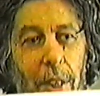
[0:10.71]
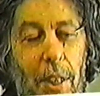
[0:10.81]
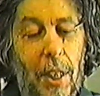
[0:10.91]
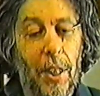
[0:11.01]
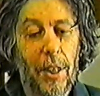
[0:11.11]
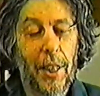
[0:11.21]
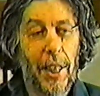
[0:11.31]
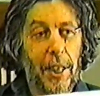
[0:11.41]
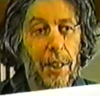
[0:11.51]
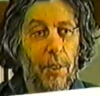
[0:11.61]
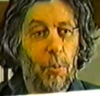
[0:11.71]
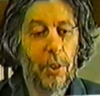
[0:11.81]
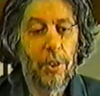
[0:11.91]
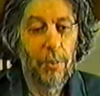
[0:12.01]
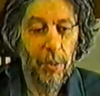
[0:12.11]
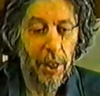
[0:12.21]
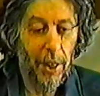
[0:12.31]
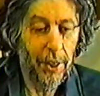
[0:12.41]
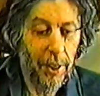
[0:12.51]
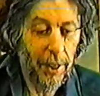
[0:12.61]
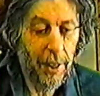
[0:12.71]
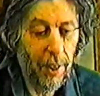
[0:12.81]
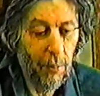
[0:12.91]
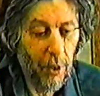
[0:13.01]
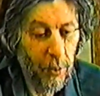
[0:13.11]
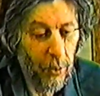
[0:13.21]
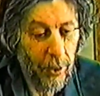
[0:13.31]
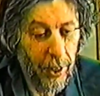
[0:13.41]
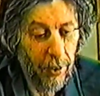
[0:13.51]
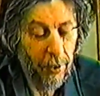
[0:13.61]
and Lanny, the wizard behind the camera and all